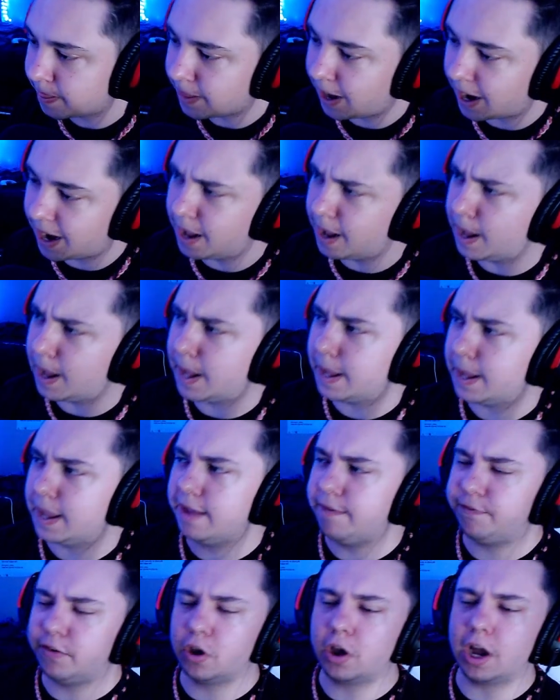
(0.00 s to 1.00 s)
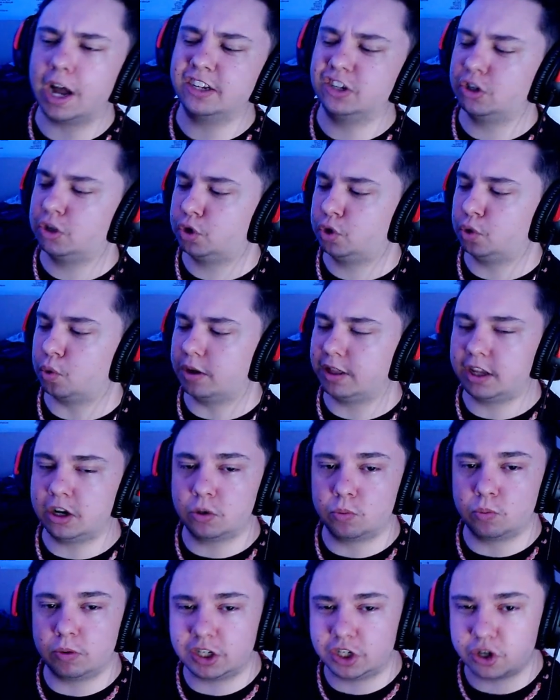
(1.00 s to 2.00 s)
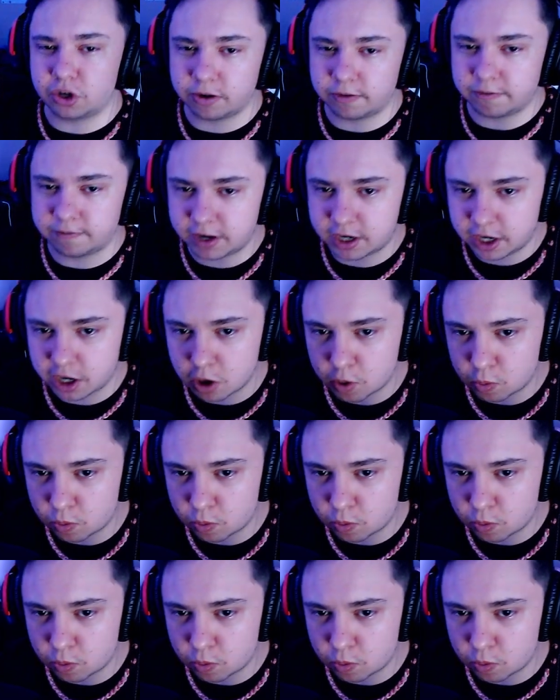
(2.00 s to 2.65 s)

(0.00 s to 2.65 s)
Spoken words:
If you guys enjoyed the original video,